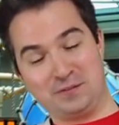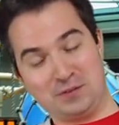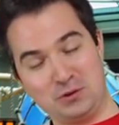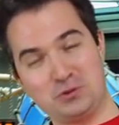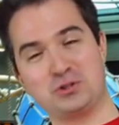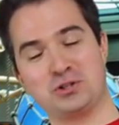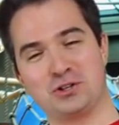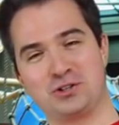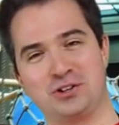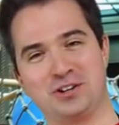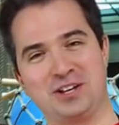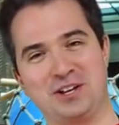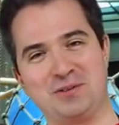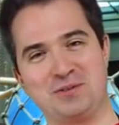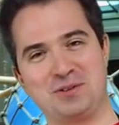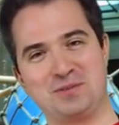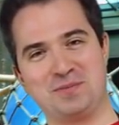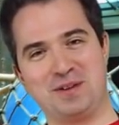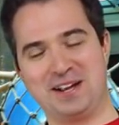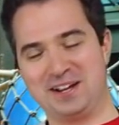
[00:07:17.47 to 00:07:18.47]
future cooking
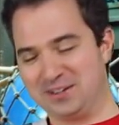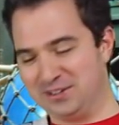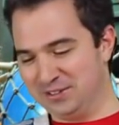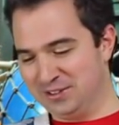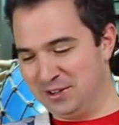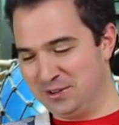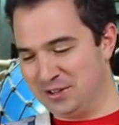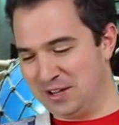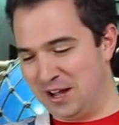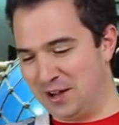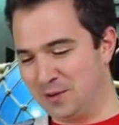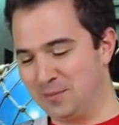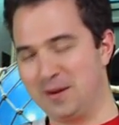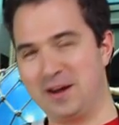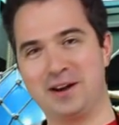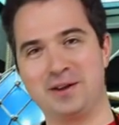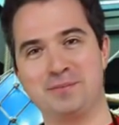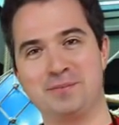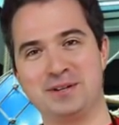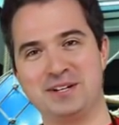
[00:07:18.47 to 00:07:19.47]
with Michael, no doubt about it.